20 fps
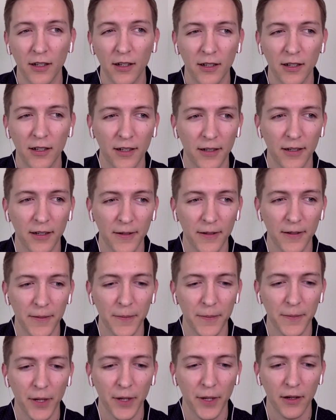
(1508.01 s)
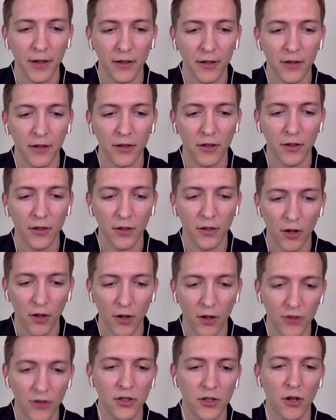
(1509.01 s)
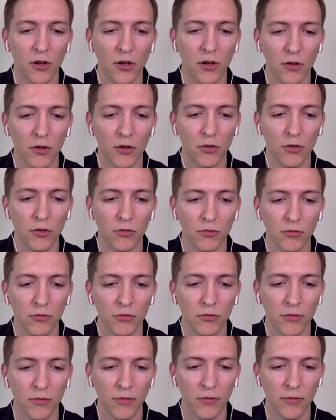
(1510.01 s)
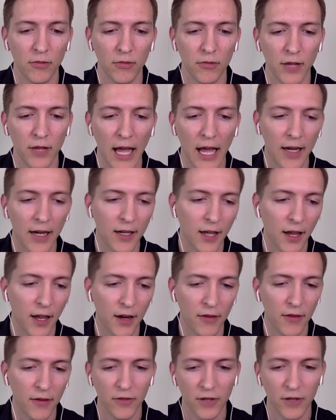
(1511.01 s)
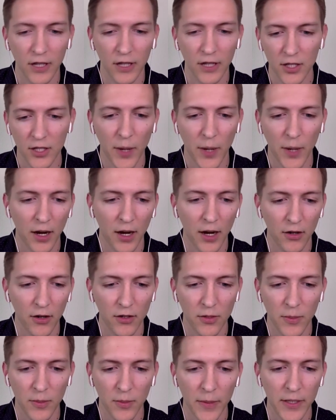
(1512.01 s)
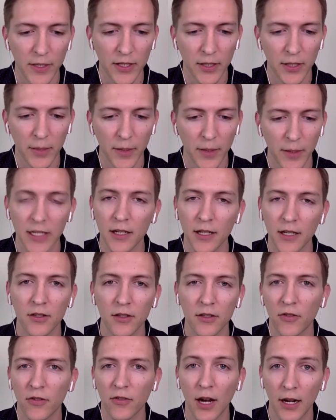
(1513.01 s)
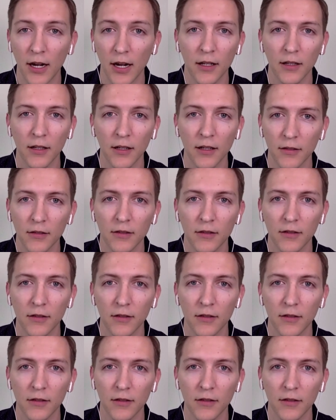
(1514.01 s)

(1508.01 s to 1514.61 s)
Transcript: But also that kind of inspires maybe some ideas for editing.